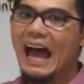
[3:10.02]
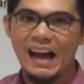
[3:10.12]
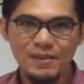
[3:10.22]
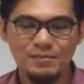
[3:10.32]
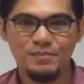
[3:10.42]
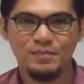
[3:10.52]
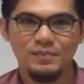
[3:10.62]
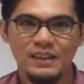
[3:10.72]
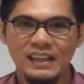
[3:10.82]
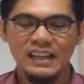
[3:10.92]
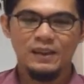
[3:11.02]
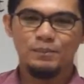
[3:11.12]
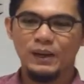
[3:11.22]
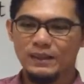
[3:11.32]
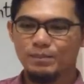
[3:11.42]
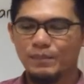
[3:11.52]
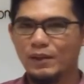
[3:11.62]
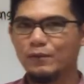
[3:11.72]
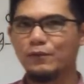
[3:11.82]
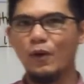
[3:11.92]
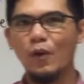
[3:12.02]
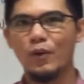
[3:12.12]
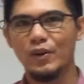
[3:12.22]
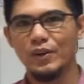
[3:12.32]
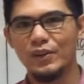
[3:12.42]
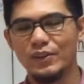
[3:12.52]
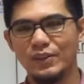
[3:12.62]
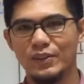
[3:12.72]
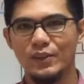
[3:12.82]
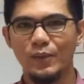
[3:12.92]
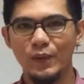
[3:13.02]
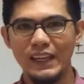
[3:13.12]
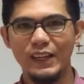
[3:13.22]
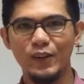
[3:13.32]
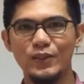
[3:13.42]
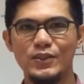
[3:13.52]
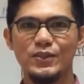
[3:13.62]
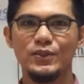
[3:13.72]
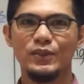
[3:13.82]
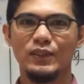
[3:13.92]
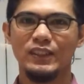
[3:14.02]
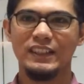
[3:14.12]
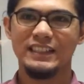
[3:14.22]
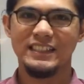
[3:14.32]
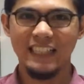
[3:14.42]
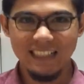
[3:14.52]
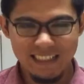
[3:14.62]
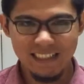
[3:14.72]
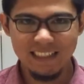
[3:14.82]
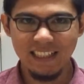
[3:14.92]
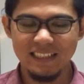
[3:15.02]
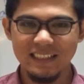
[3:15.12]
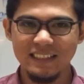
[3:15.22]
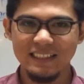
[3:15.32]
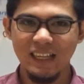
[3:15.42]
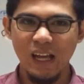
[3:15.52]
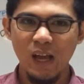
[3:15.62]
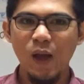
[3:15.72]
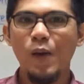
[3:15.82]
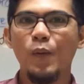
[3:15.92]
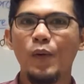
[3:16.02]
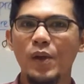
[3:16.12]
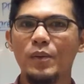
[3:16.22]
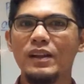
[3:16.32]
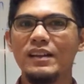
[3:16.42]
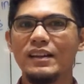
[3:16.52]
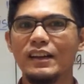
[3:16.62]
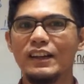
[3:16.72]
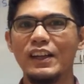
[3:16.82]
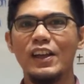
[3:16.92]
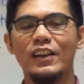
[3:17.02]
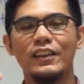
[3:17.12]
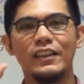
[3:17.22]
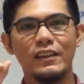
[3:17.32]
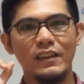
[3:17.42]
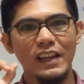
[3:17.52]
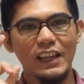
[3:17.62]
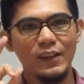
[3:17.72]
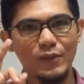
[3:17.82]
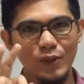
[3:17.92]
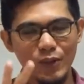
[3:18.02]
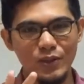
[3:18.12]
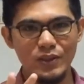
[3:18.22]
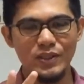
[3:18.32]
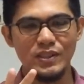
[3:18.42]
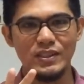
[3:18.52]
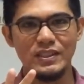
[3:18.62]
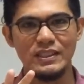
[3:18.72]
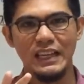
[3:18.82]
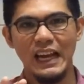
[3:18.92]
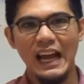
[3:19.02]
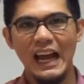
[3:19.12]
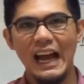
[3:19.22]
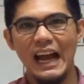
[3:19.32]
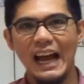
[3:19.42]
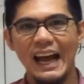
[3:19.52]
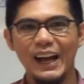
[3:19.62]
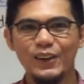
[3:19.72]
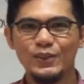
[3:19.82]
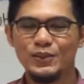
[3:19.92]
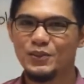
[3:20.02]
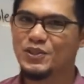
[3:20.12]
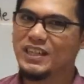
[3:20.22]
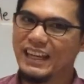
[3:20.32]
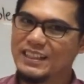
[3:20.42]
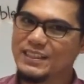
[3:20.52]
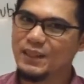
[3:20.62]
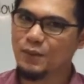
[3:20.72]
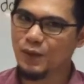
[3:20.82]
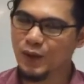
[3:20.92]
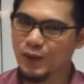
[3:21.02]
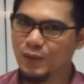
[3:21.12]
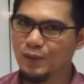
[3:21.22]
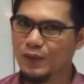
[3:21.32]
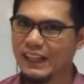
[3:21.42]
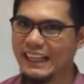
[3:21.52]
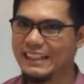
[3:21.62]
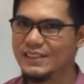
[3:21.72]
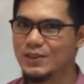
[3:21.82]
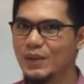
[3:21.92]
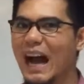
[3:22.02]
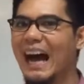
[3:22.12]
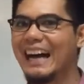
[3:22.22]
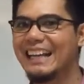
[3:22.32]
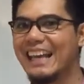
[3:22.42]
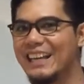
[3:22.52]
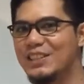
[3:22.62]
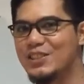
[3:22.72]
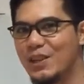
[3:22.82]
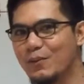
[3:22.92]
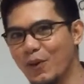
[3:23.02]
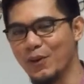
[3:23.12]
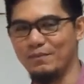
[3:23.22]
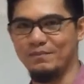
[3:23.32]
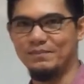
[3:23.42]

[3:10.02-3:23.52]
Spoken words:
am. But before we go to sentences, we will learn 3 rules how to change the verb into ing form.